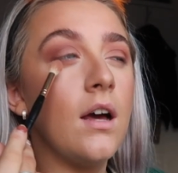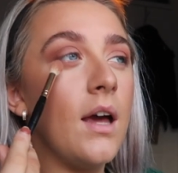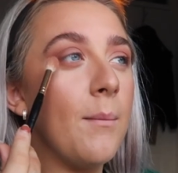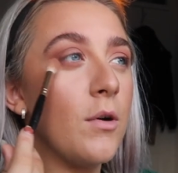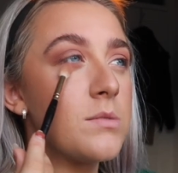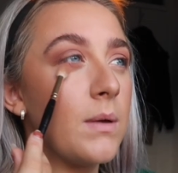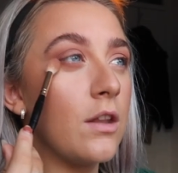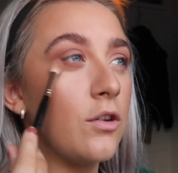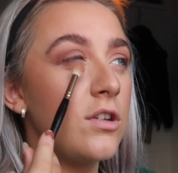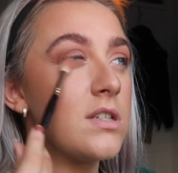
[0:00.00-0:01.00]
it must be the
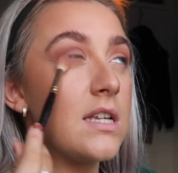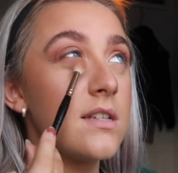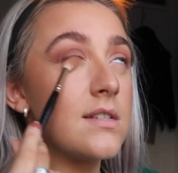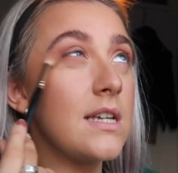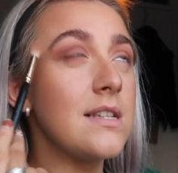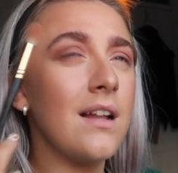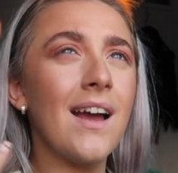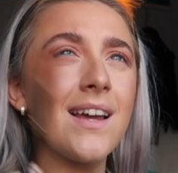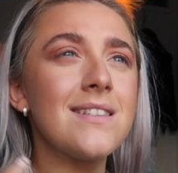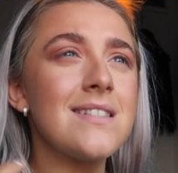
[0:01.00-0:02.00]
new season, I
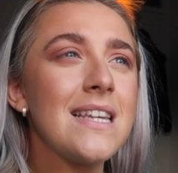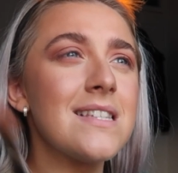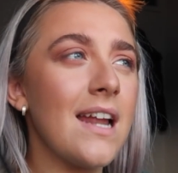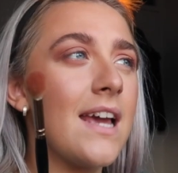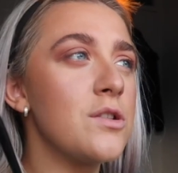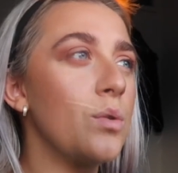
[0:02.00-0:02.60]
think it's season 8,